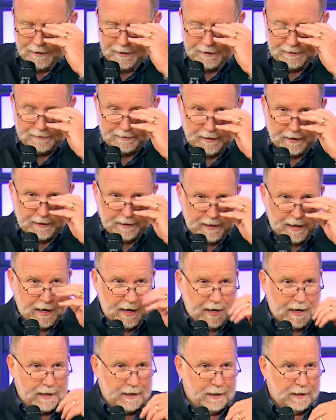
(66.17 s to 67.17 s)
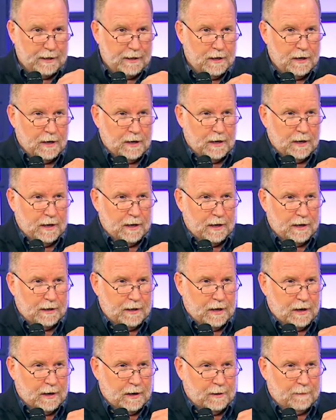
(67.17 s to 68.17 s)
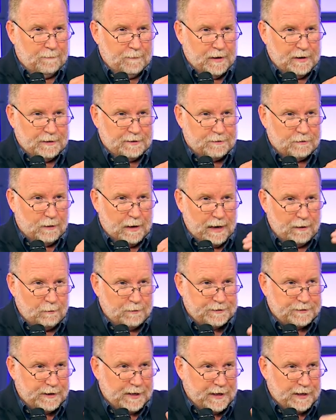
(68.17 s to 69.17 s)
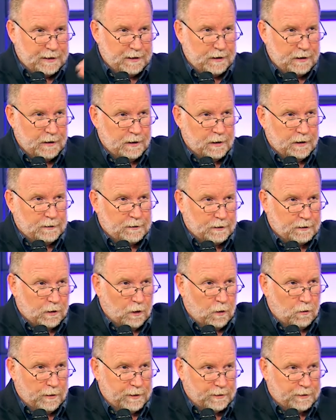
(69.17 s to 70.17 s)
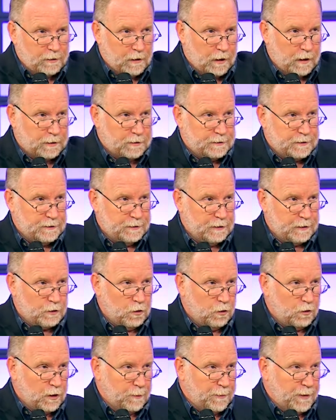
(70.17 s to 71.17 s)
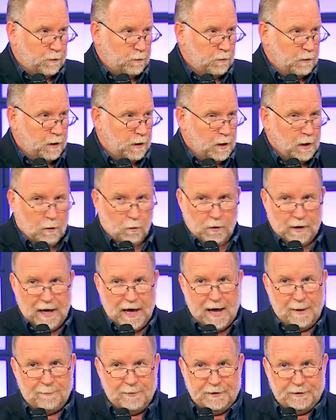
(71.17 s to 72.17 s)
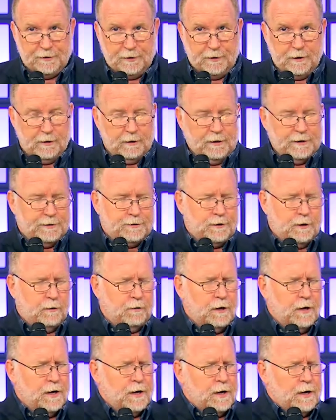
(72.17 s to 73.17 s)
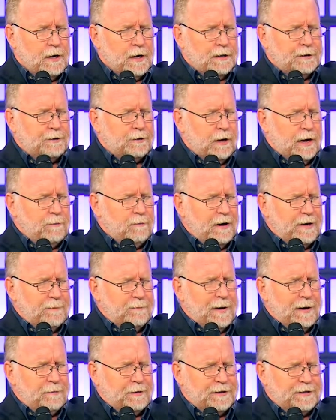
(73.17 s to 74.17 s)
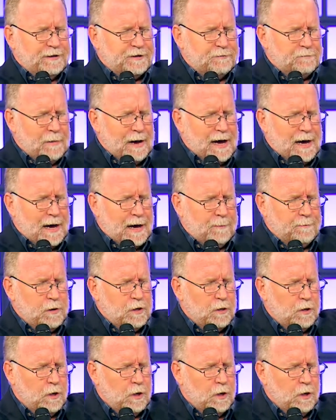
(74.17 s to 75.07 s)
things like that. And, and, um, and so I was then to go and talk to the court about what happened to her. And so, and so I went and met with this mom